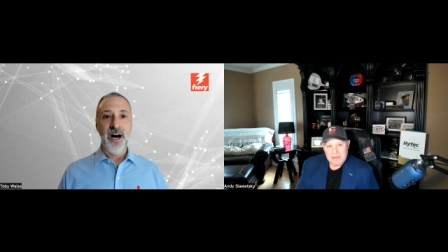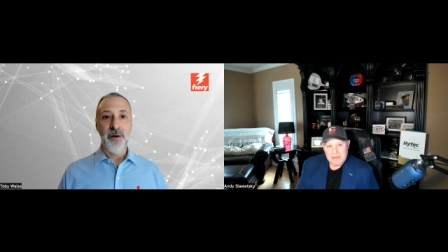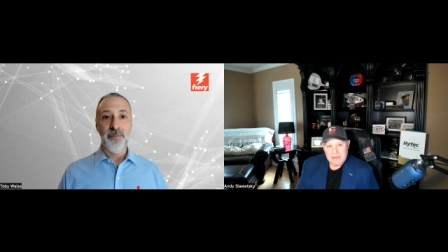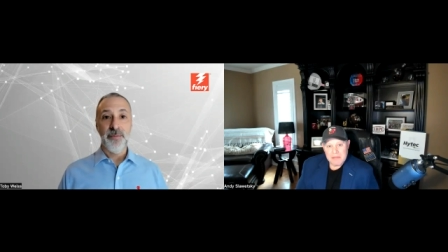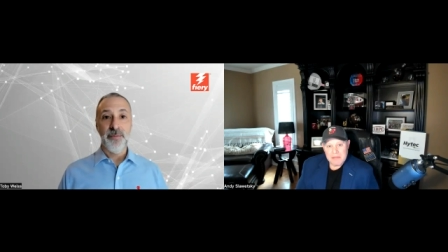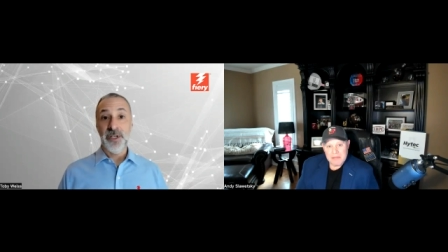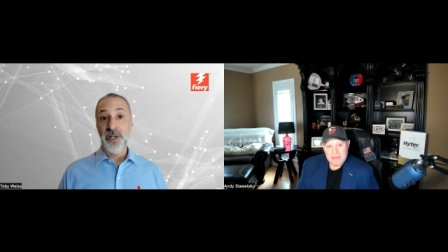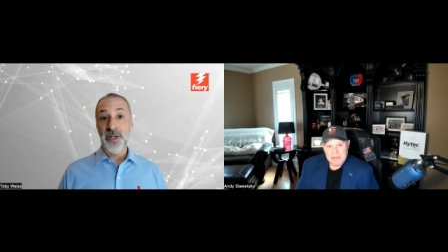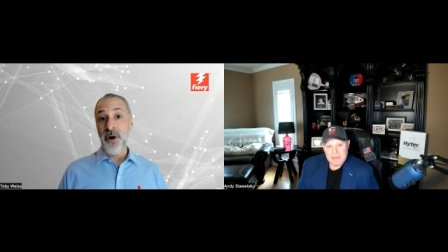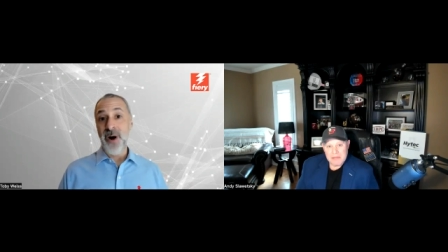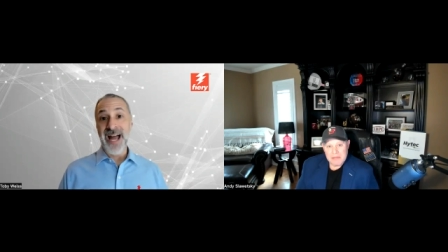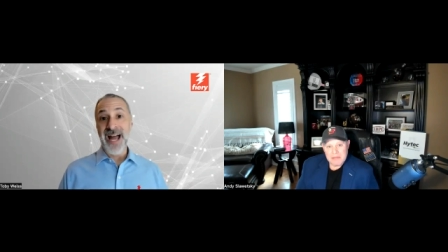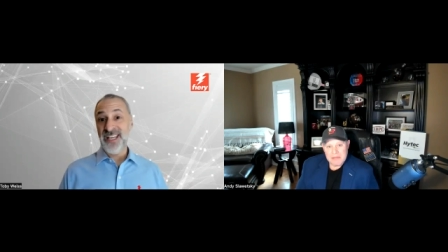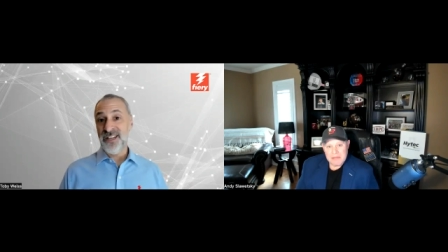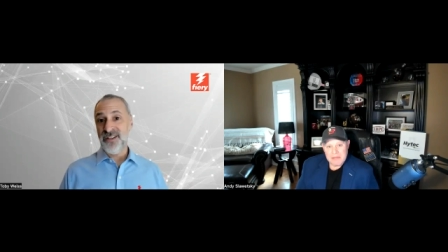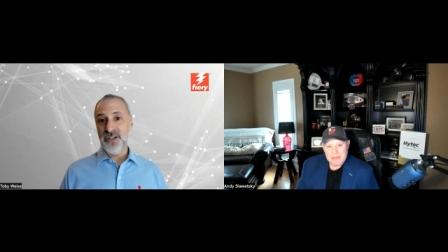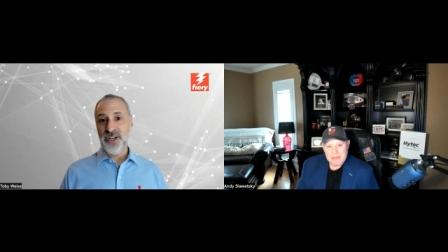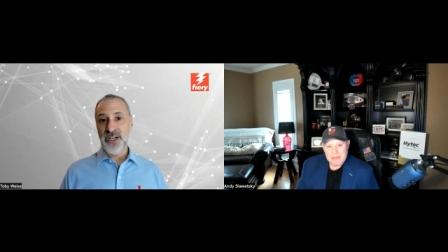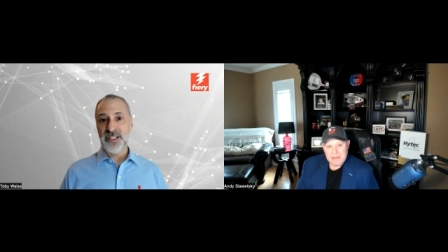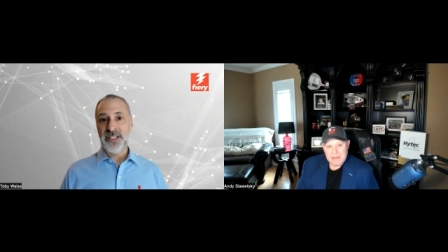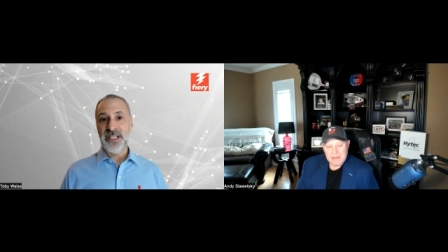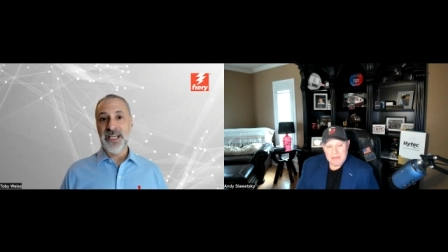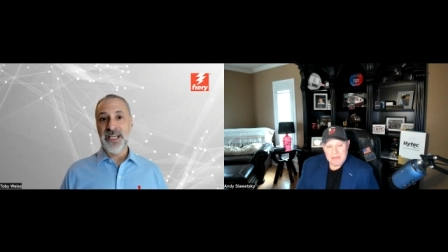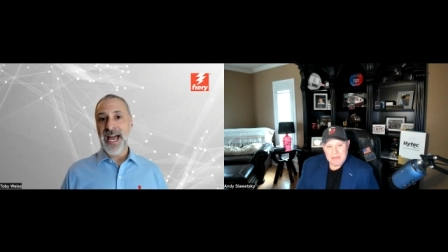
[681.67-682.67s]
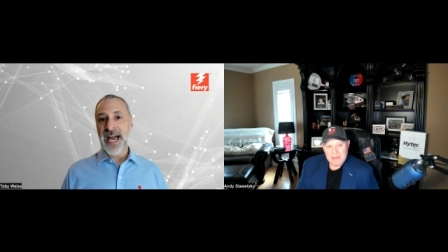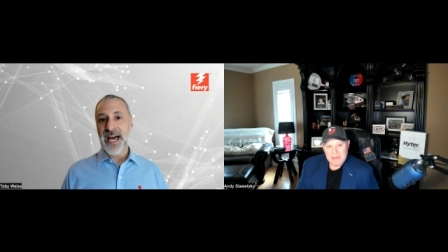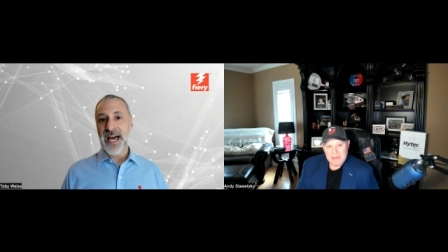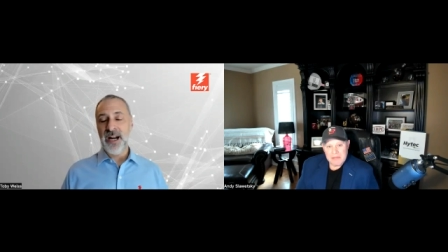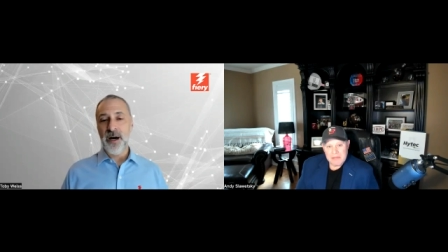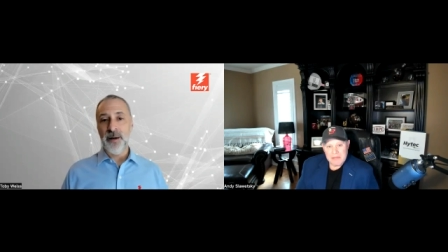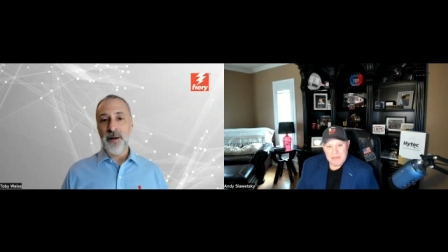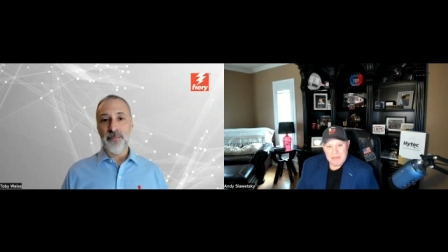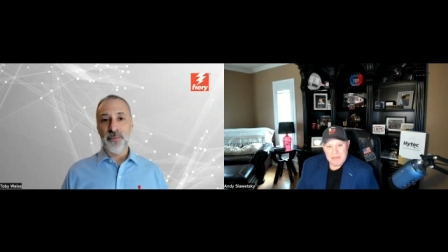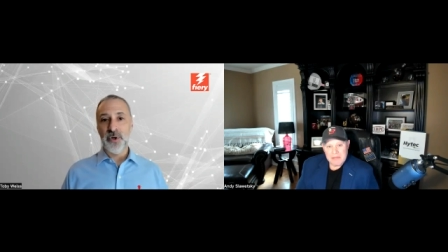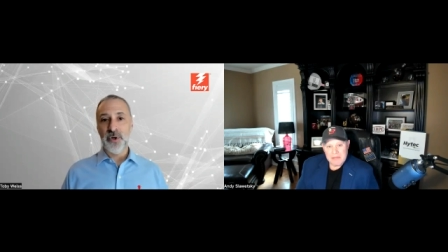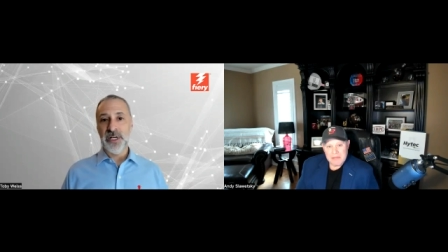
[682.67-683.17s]
you know, I can just get
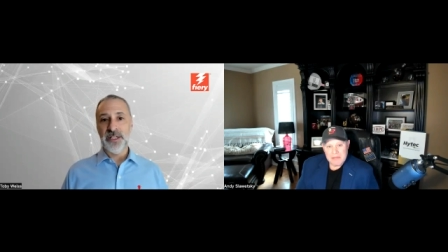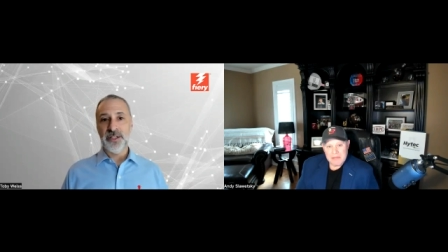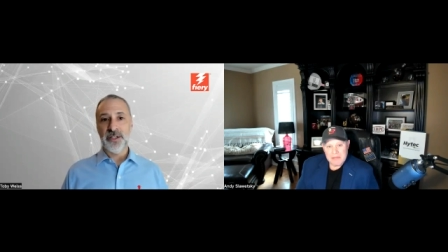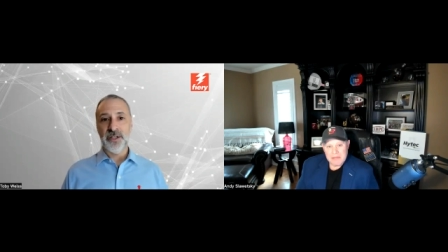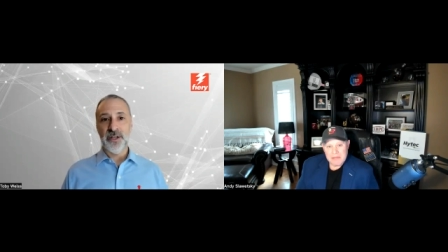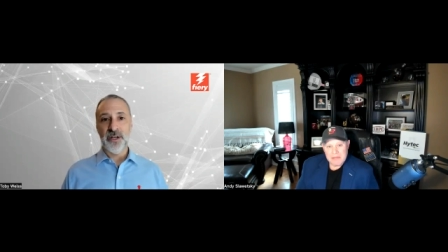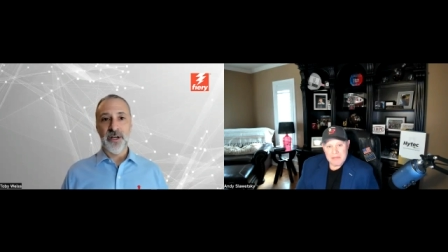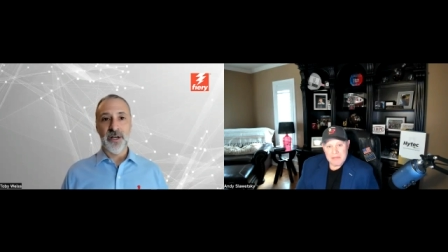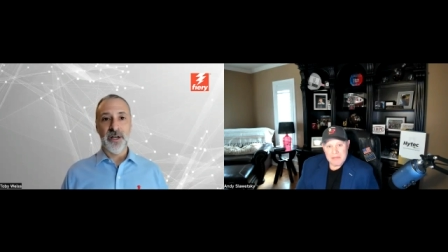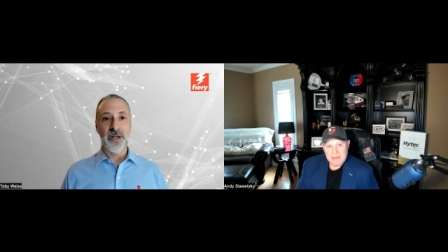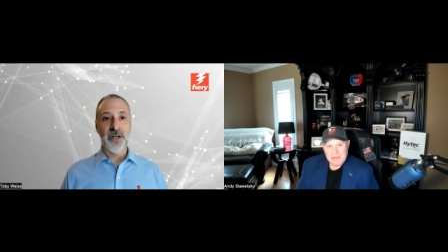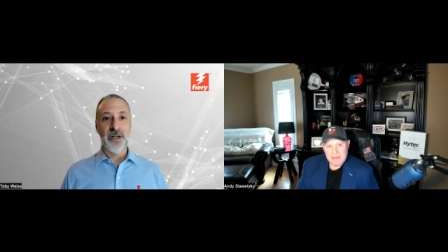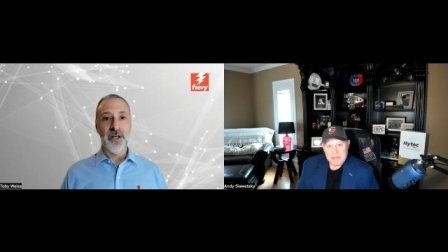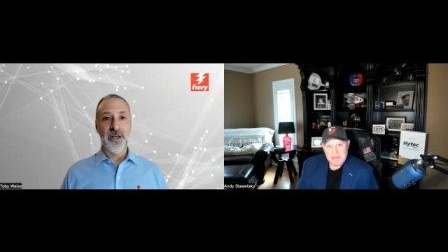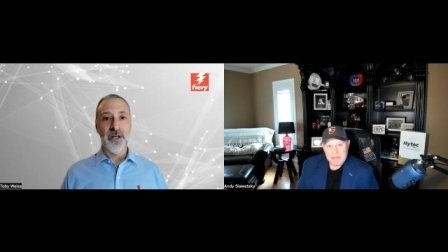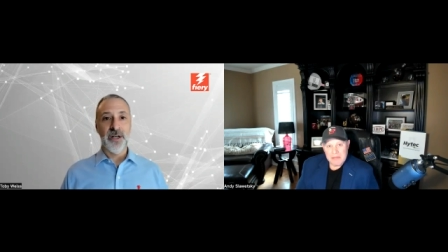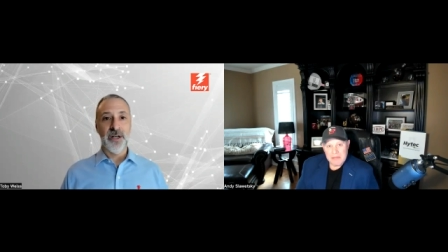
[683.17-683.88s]
a printer